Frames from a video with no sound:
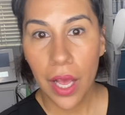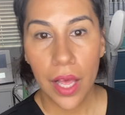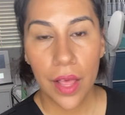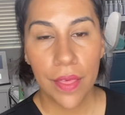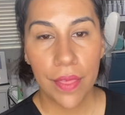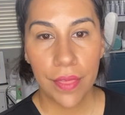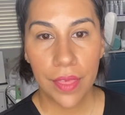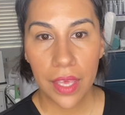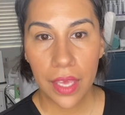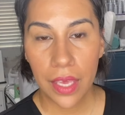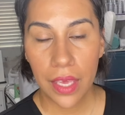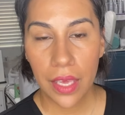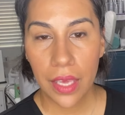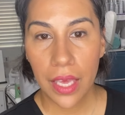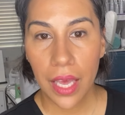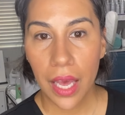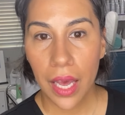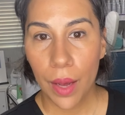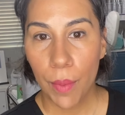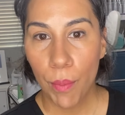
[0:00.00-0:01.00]
The
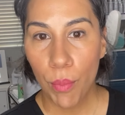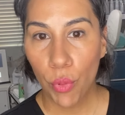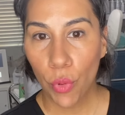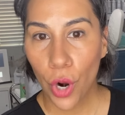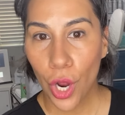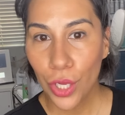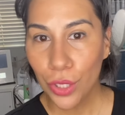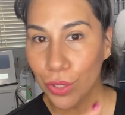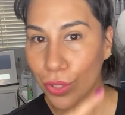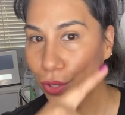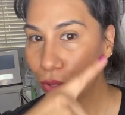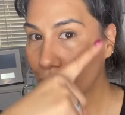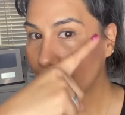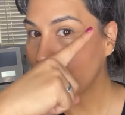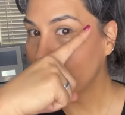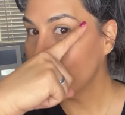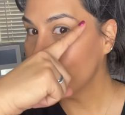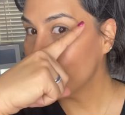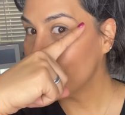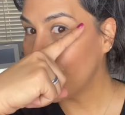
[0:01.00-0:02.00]
bronzer
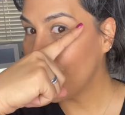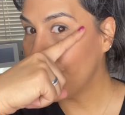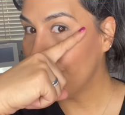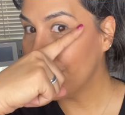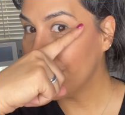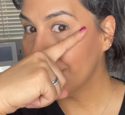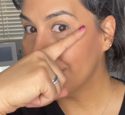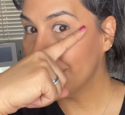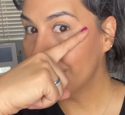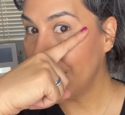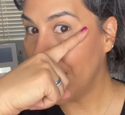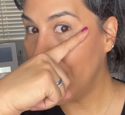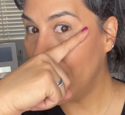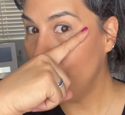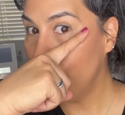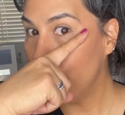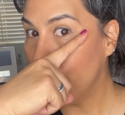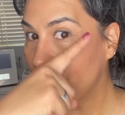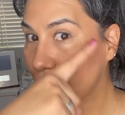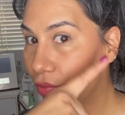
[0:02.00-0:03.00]
lives on the
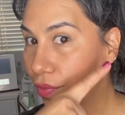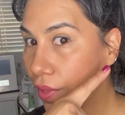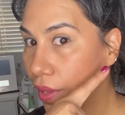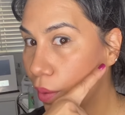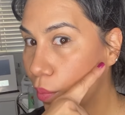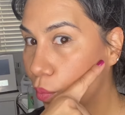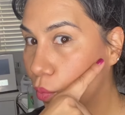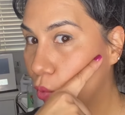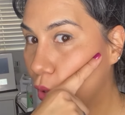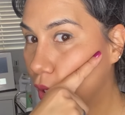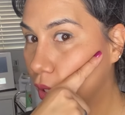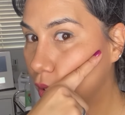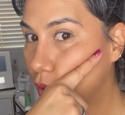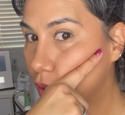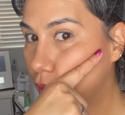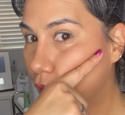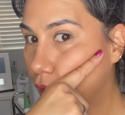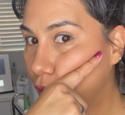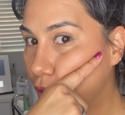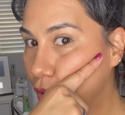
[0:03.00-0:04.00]
top of them. One is
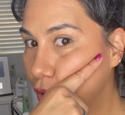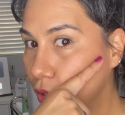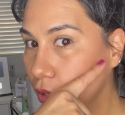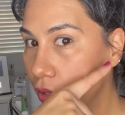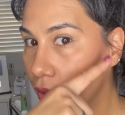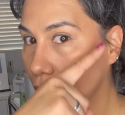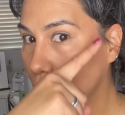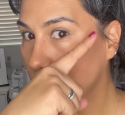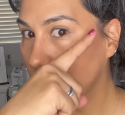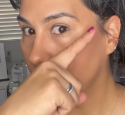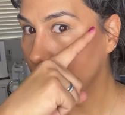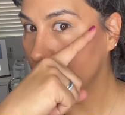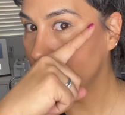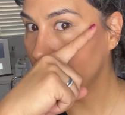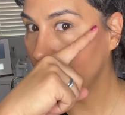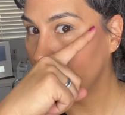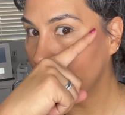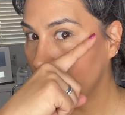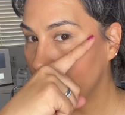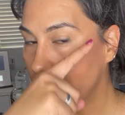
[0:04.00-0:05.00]
under, one is
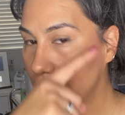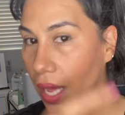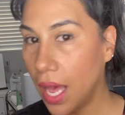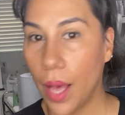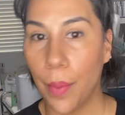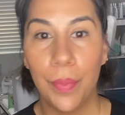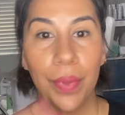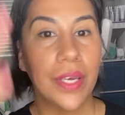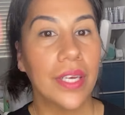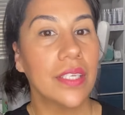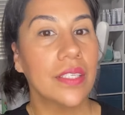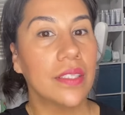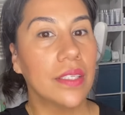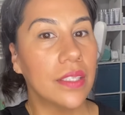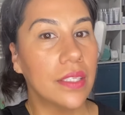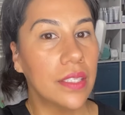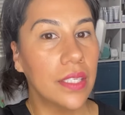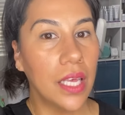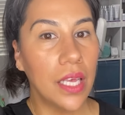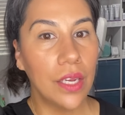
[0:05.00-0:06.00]
on the top, because the
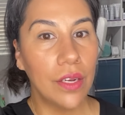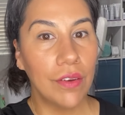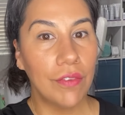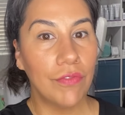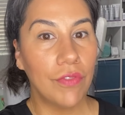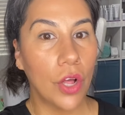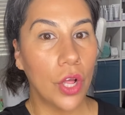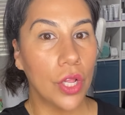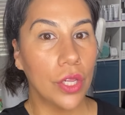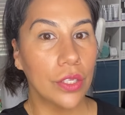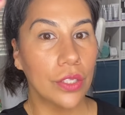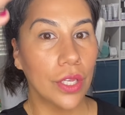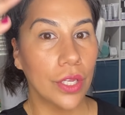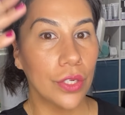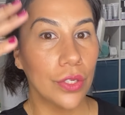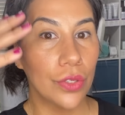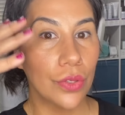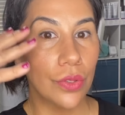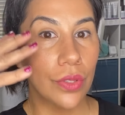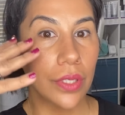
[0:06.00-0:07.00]
sun falls
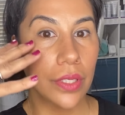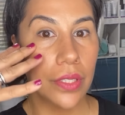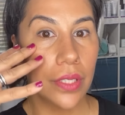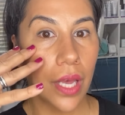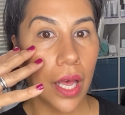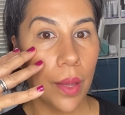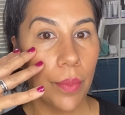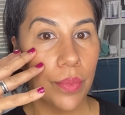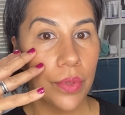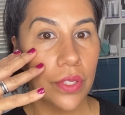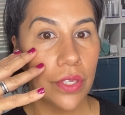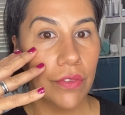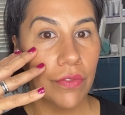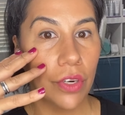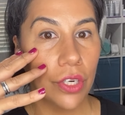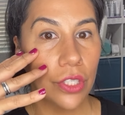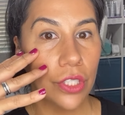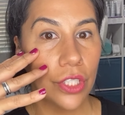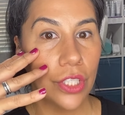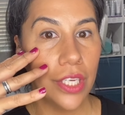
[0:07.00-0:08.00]
onto the tops of
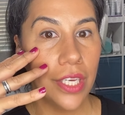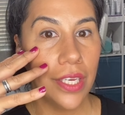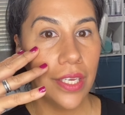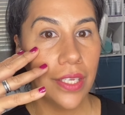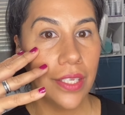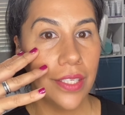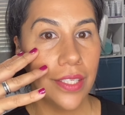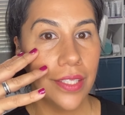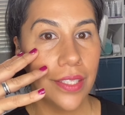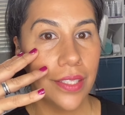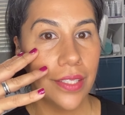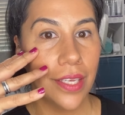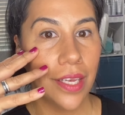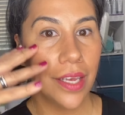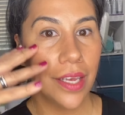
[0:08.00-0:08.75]
our cheeks,